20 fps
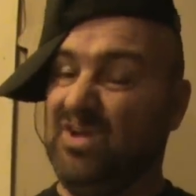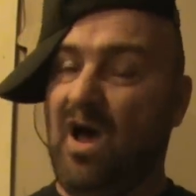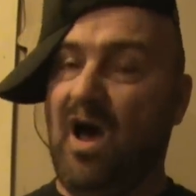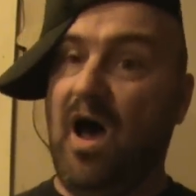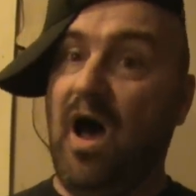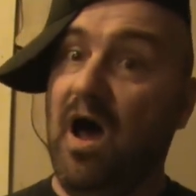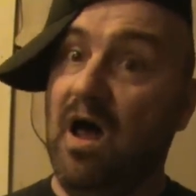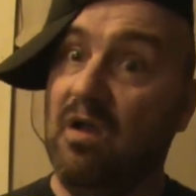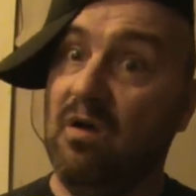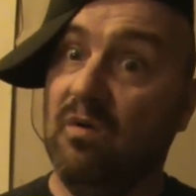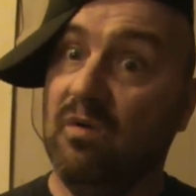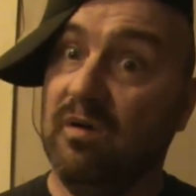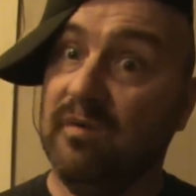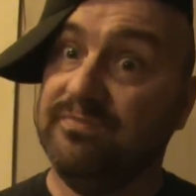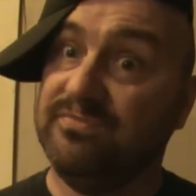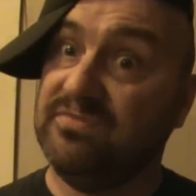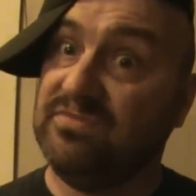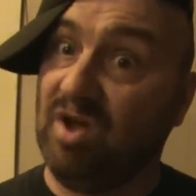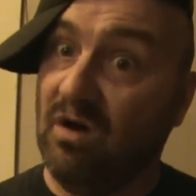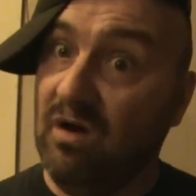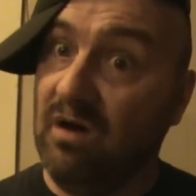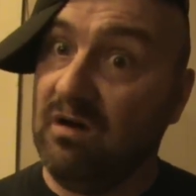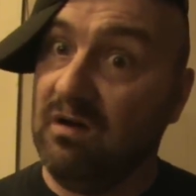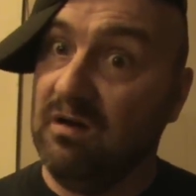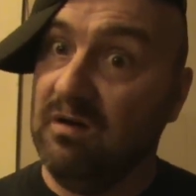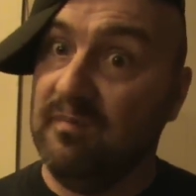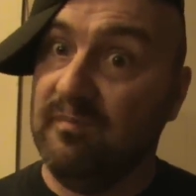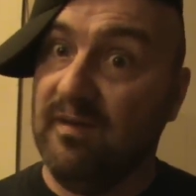I know what I'm talking